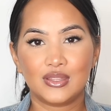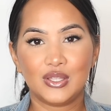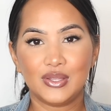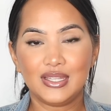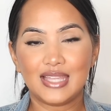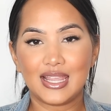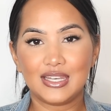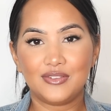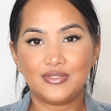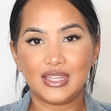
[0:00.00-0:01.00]
The only
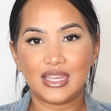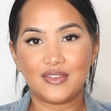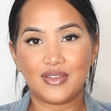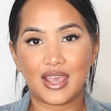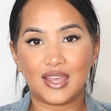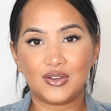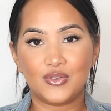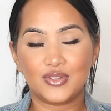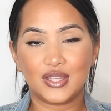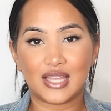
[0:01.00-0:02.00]
negative thing I've had
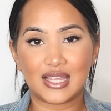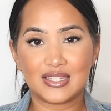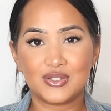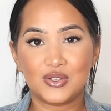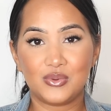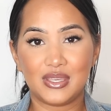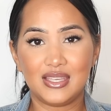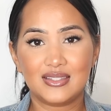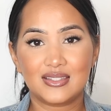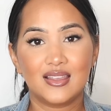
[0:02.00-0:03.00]
over the last 2
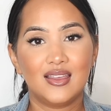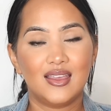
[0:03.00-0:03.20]
weeks